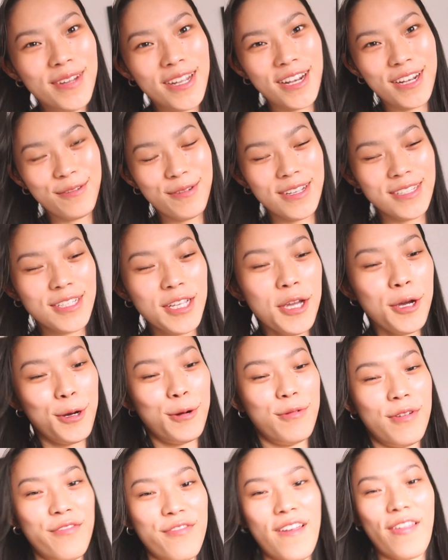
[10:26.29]
But anyways,
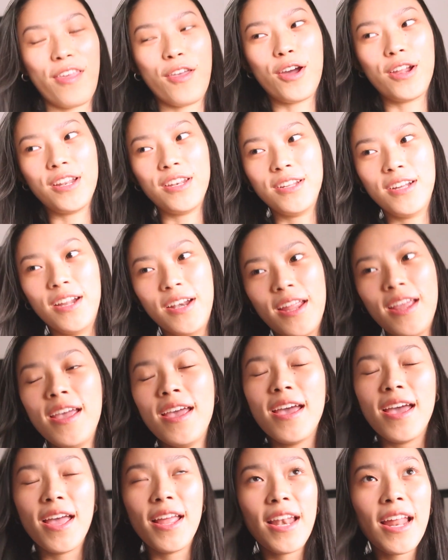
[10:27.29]
we finally got it done.
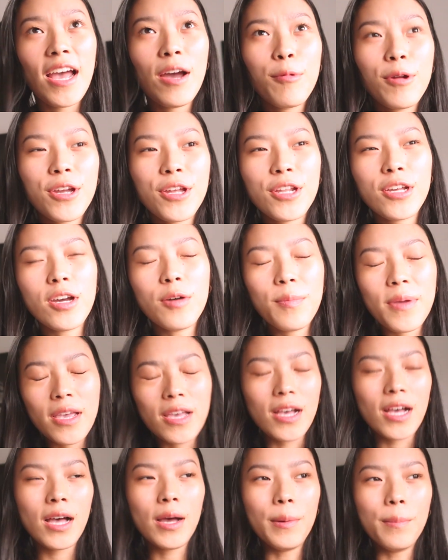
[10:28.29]
And now we're gonna go
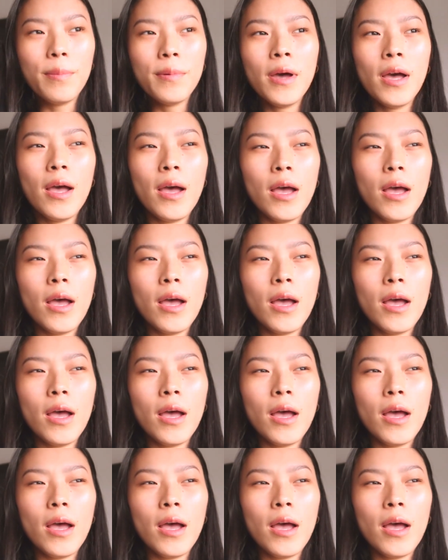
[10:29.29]
pick up